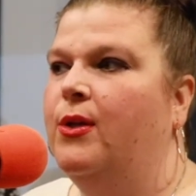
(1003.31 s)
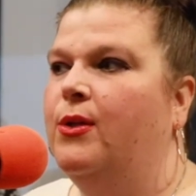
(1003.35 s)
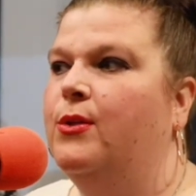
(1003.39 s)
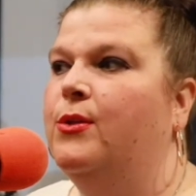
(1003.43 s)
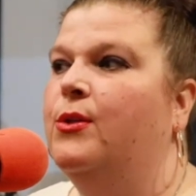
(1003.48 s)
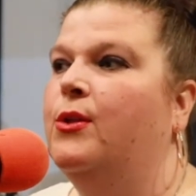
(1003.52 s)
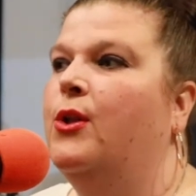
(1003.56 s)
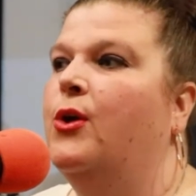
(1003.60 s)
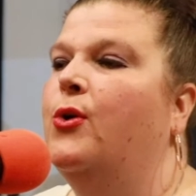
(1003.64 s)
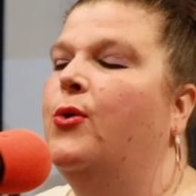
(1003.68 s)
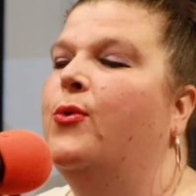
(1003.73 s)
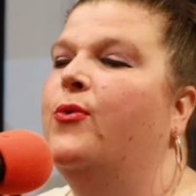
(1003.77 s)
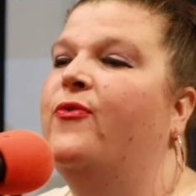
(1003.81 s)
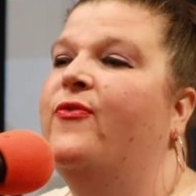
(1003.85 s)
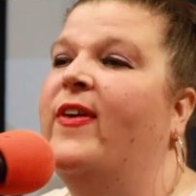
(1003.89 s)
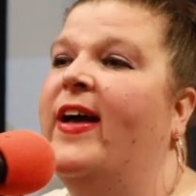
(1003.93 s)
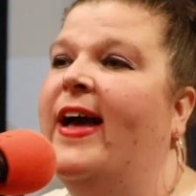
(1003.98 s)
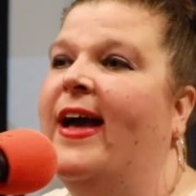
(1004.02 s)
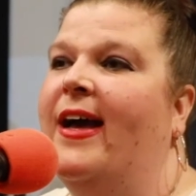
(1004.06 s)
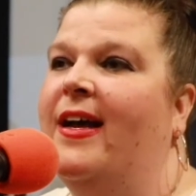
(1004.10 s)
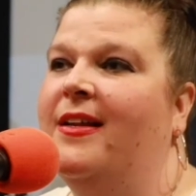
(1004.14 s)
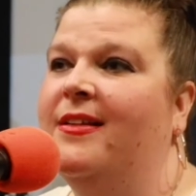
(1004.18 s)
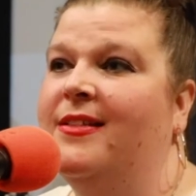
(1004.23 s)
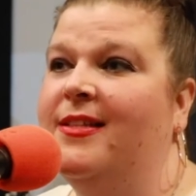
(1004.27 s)
low
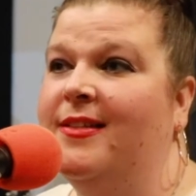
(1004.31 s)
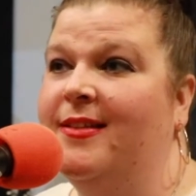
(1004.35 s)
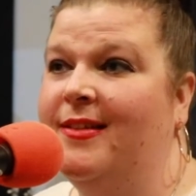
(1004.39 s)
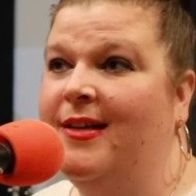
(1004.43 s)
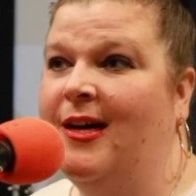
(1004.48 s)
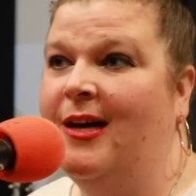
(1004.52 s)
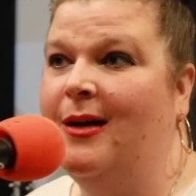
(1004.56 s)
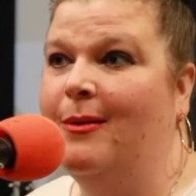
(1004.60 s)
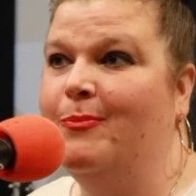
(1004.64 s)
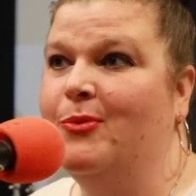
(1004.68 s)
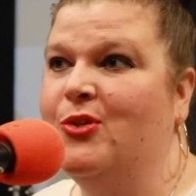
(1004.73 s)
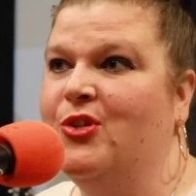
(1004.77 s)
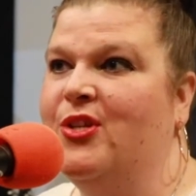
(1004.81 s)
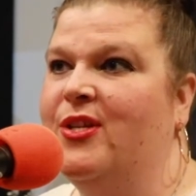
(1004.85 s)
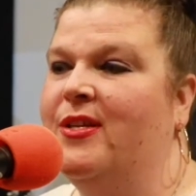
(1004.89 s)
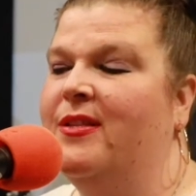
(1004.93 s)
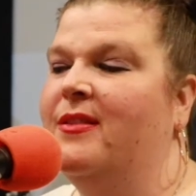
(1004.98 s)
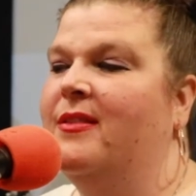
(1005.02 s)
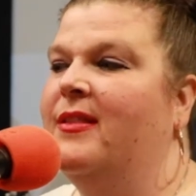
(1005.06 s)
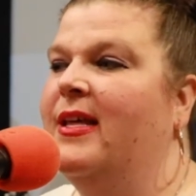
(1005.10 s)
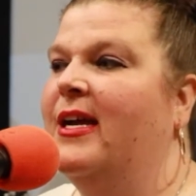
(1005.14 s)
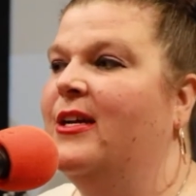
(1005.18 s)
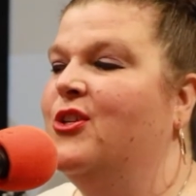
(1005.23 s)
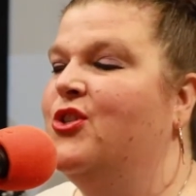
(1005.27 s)
fat
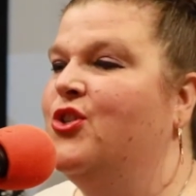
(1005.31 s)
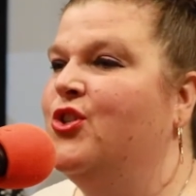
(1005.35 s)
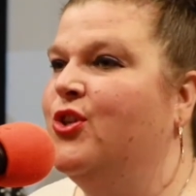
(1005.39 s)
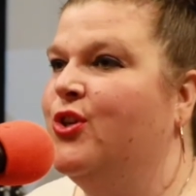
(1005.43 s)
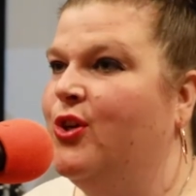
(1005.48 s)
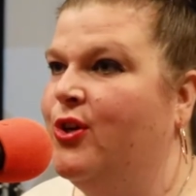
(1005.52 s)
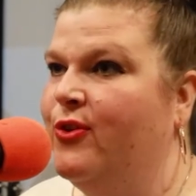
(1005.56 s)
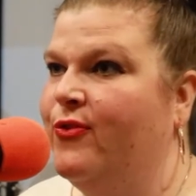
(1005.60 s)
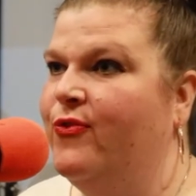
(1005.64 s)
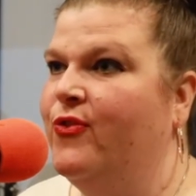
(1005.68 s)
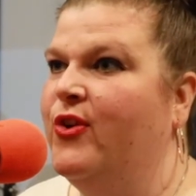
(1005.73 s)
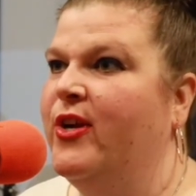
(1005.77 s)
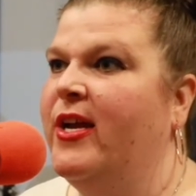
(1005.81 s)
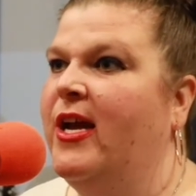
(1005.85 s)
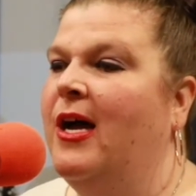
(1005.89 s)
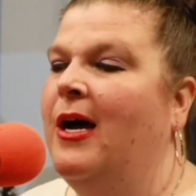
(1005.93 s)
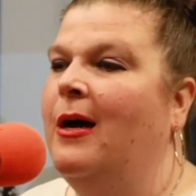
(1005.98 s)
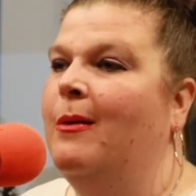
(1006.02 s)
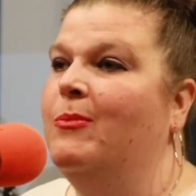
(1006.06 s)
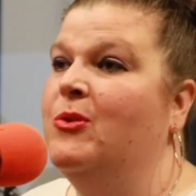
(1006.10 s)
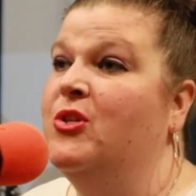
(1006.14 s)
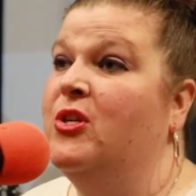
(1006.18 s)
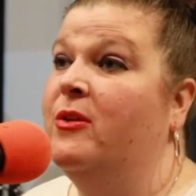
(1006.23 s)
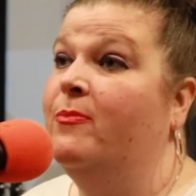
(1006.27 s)
option, that sugar-free
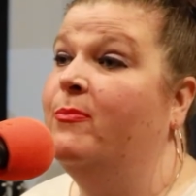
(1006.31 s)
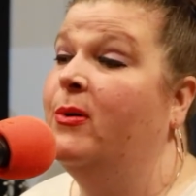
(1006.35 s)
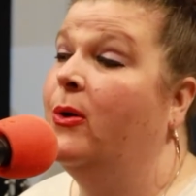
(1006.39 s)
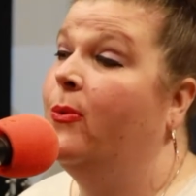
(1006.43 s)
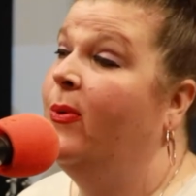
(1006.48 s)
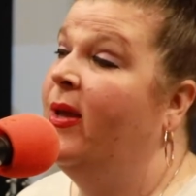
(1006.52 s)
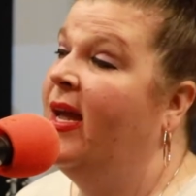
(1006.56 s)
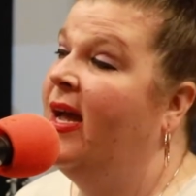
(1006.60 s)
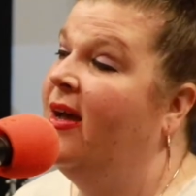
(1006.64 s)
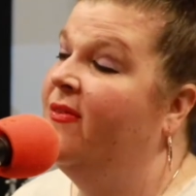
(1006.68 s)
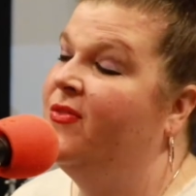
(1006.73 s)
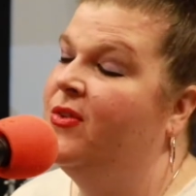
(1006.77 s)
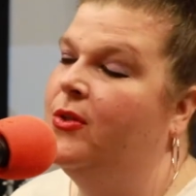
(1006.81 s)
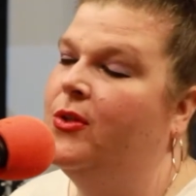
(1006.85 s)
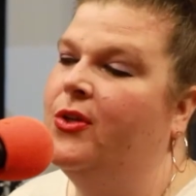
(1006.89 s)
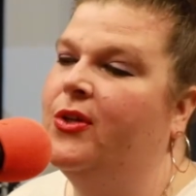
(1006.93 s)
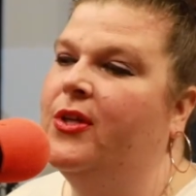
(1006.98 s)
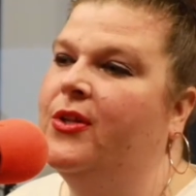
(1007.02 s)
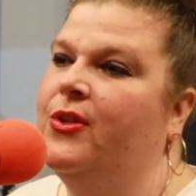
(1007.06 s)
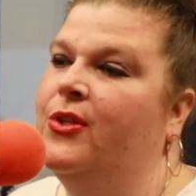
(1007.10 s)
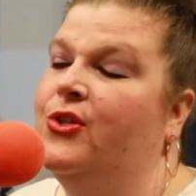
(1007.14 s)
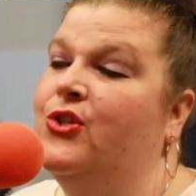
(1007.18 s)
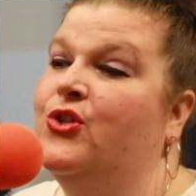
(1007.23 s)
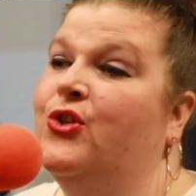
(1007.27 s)
option, but we have to look
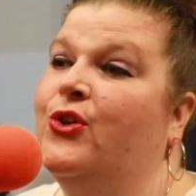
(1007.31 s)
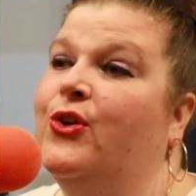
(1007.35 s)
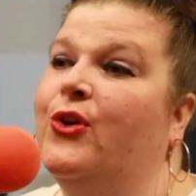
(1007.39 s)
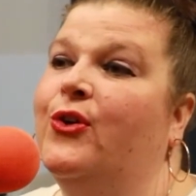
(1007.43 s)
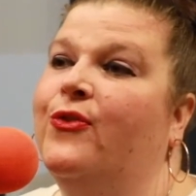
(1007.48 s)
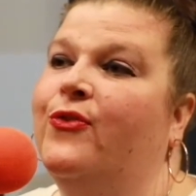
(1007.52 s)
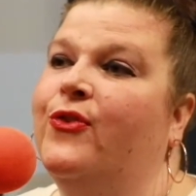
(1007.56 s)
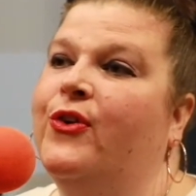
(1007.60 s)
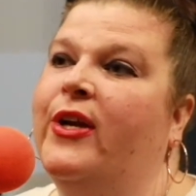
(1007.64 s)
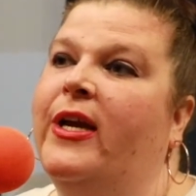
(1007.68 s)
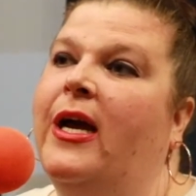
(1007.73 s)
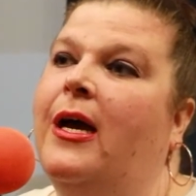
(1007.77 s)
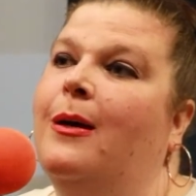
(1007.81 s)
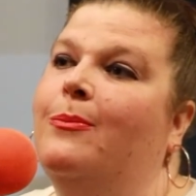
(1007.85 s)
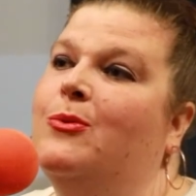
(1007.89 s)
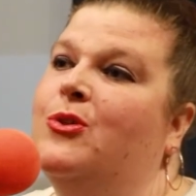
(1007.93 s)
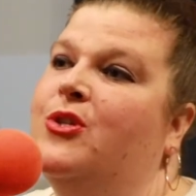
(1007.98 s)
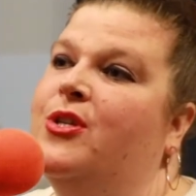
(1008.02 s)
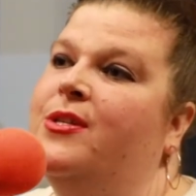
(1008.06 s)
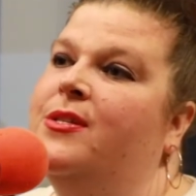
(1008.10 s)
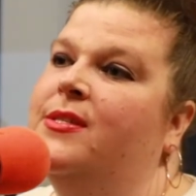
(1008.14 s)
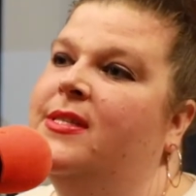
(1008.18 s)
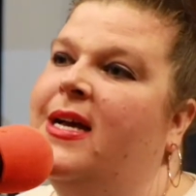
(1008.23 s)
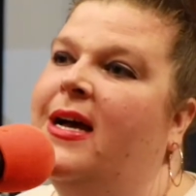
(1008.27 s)
at the sugar-free
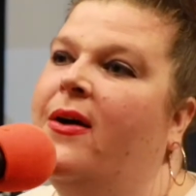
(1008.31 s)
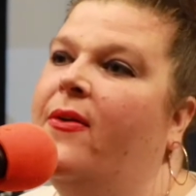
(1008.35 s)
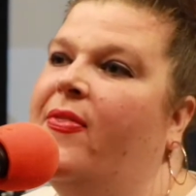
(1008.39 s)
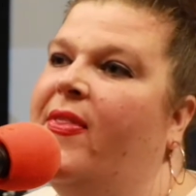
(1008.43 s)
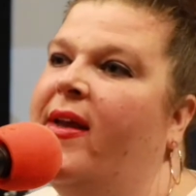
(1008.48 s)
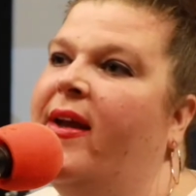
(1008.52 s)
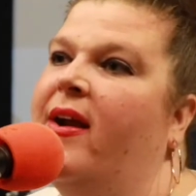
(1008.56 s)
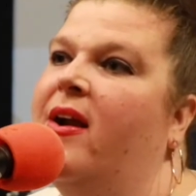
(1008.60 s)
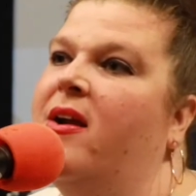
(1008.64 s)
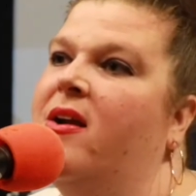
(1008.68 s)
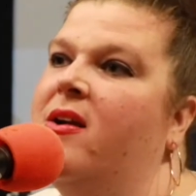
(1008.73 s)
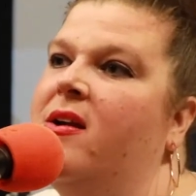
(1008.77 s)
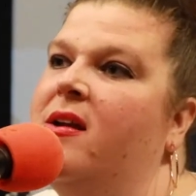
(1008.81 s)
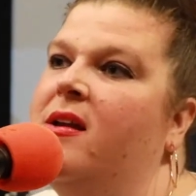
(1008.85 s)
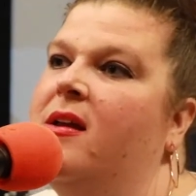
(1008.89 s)
options out there.